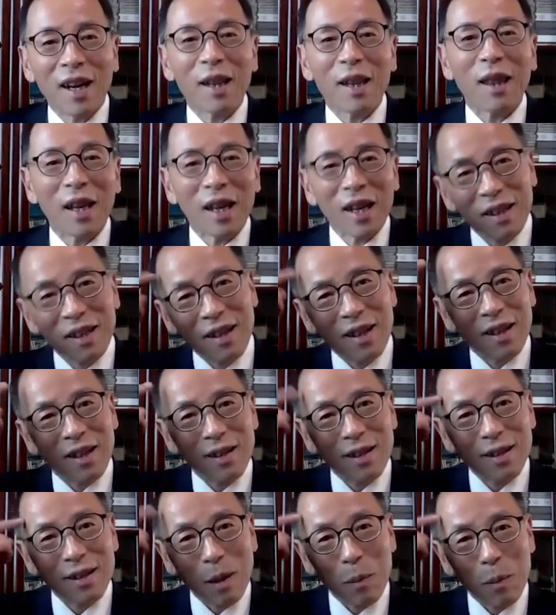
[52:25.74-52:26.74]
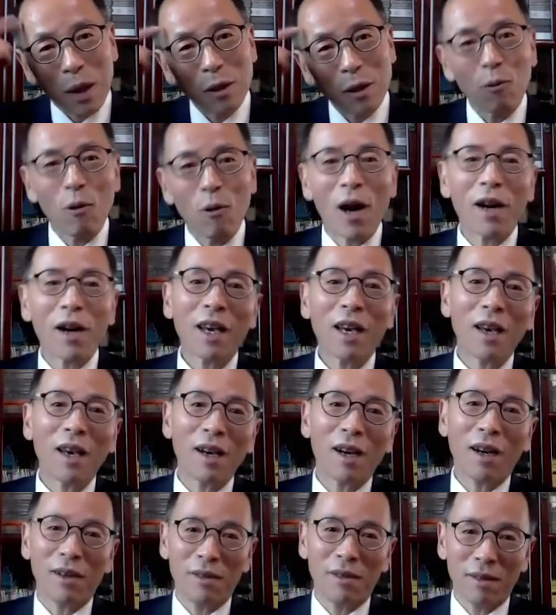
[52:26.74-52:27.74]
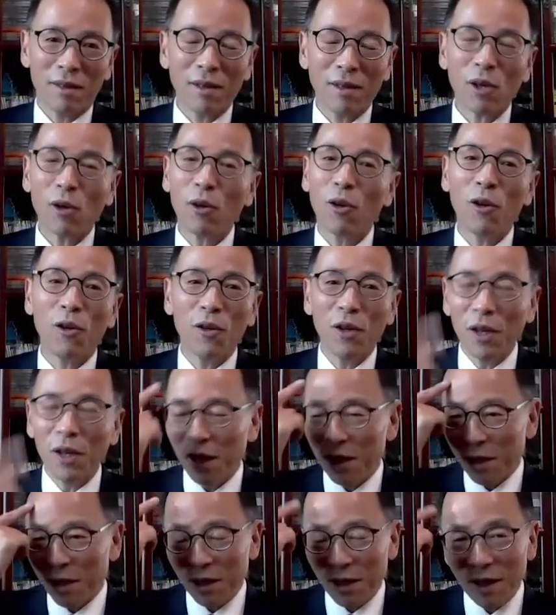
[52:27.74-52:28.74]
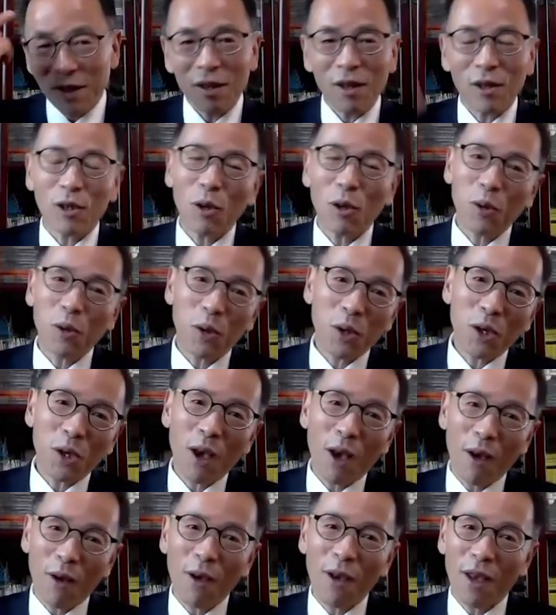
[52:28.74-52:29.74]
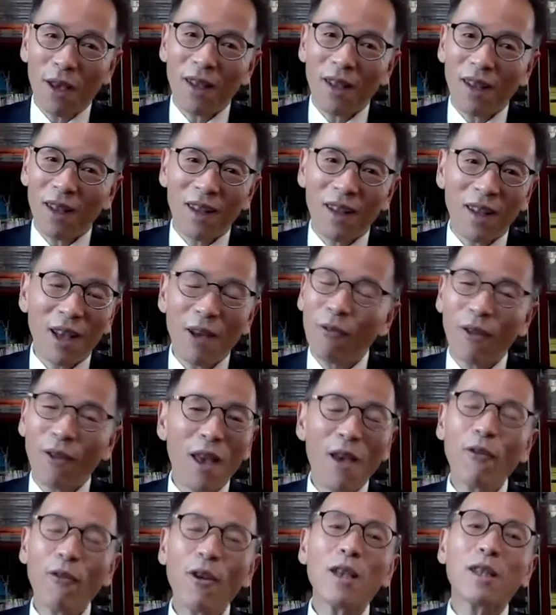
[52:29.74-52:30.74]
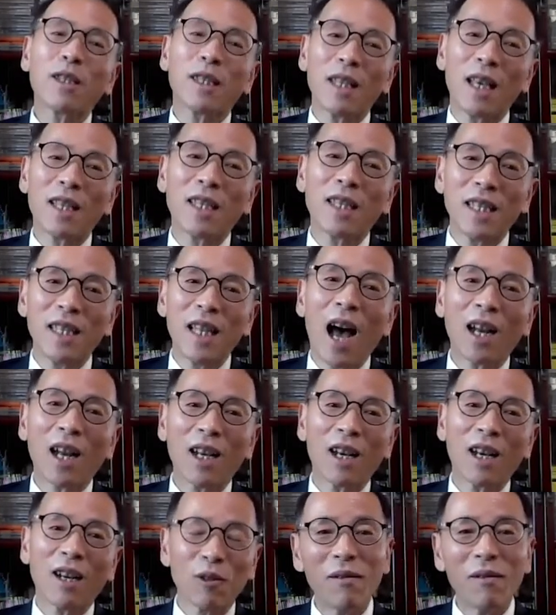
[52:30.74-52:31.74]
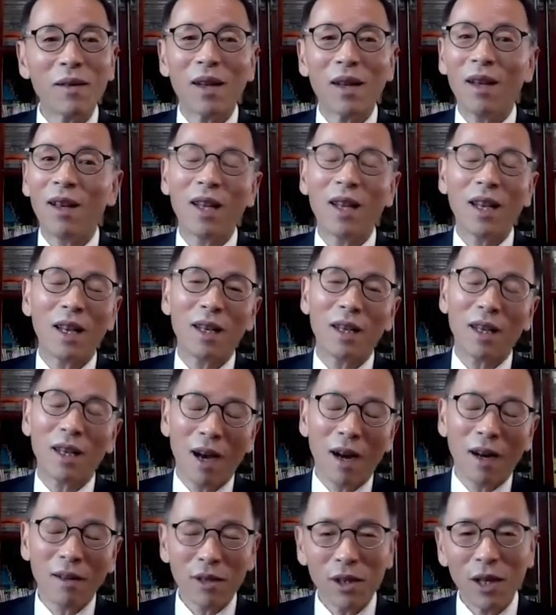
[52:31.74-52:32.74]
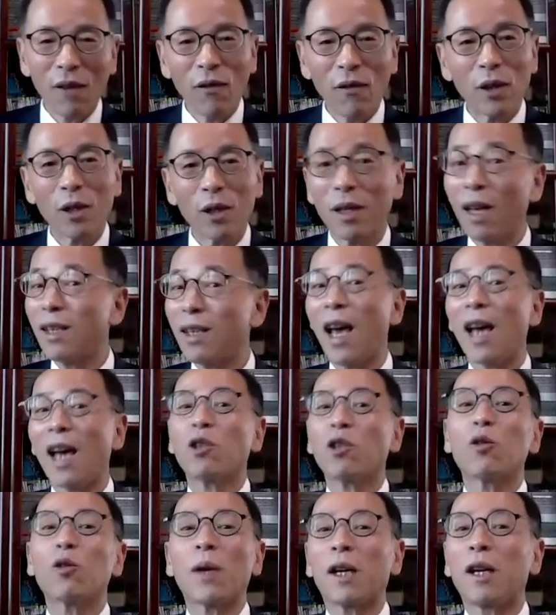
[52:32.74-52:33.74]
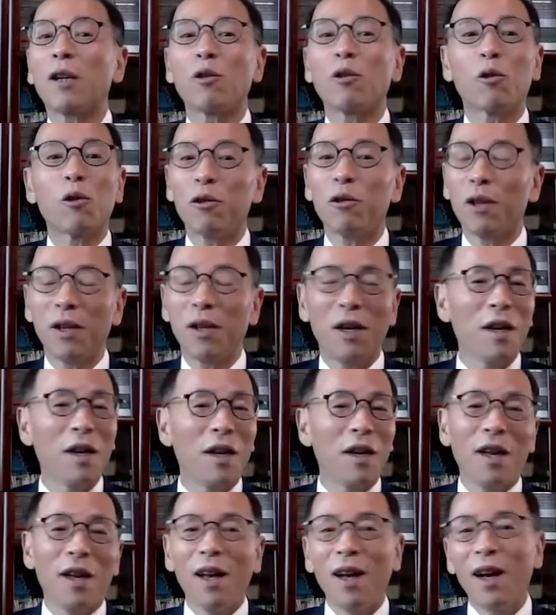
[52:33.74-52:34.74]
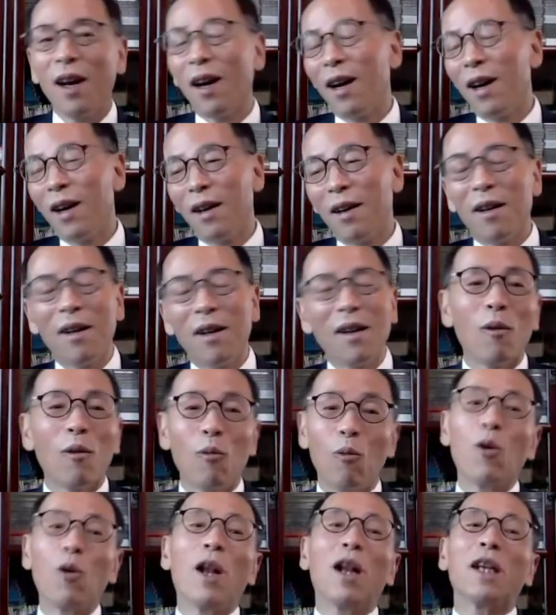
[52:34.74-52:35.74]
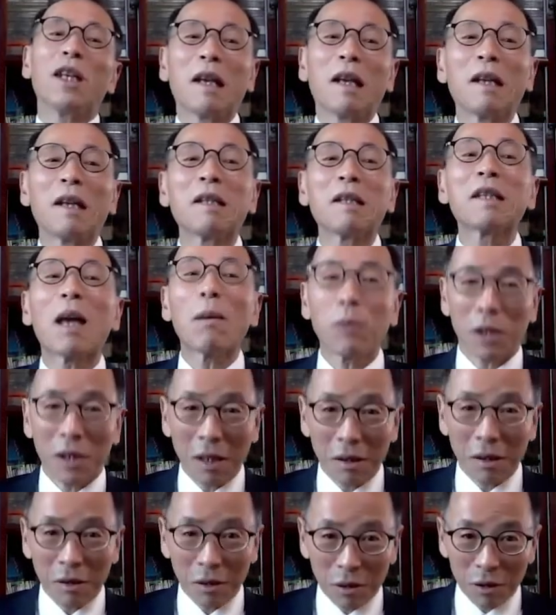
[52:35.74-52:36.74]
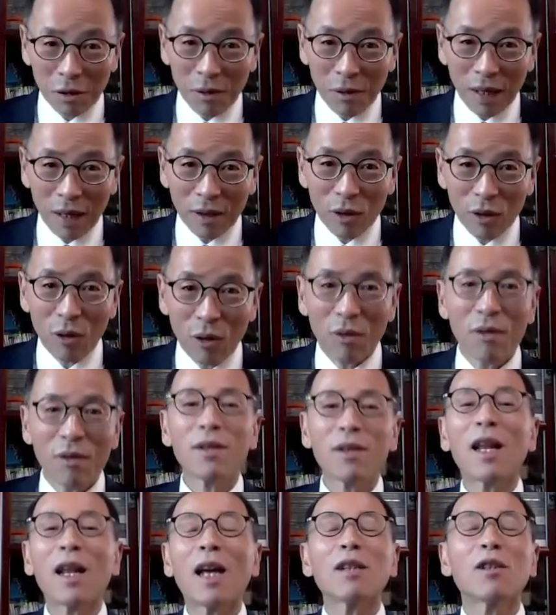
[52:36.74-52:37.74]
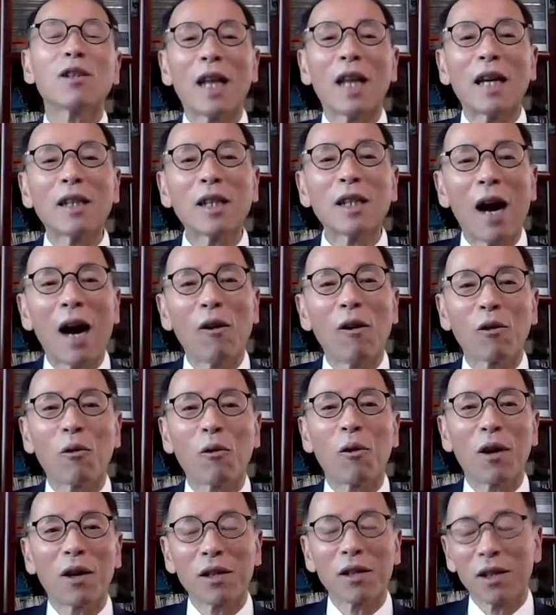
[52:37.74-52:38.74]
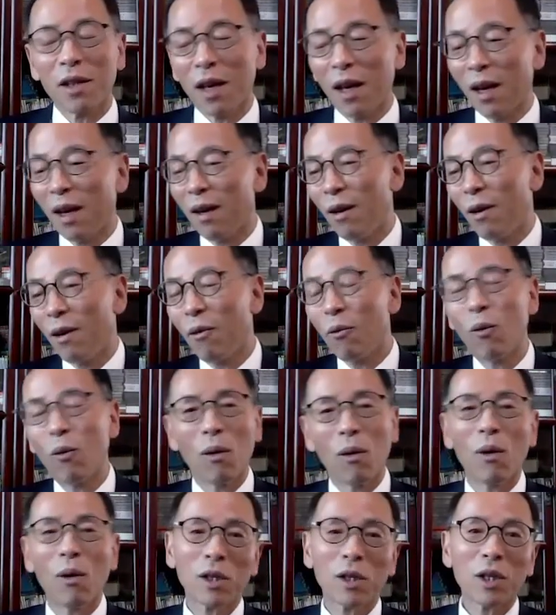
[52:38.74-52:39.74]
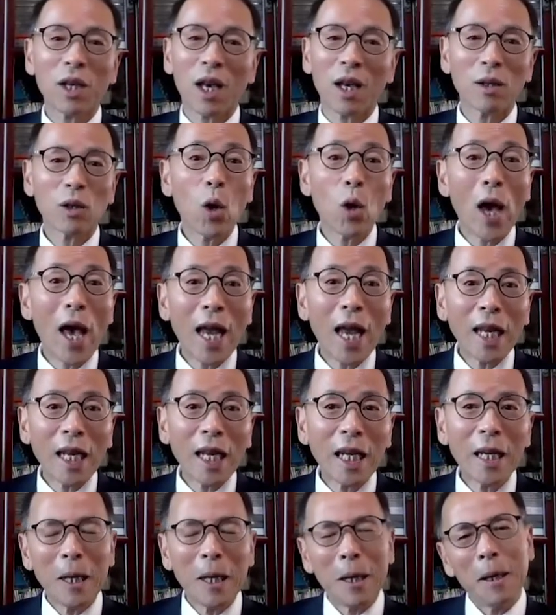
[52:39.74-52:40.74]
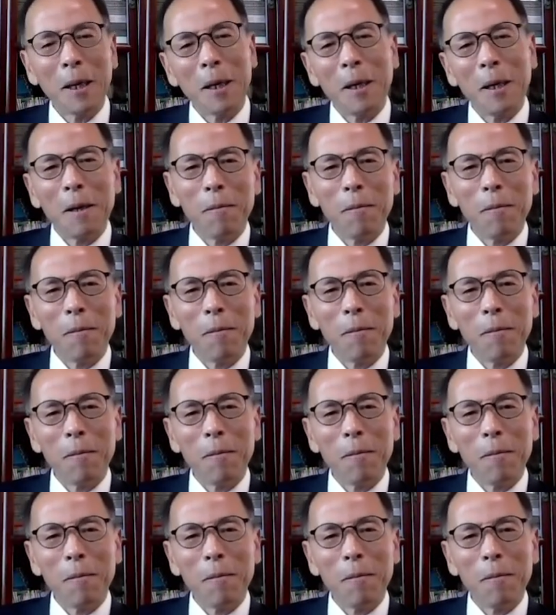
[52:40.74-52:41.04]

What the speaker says: I think something's wrong here. So if it's not controlled by the government on surface, it has to be controlled really in substance, right? So that's how it works here. So any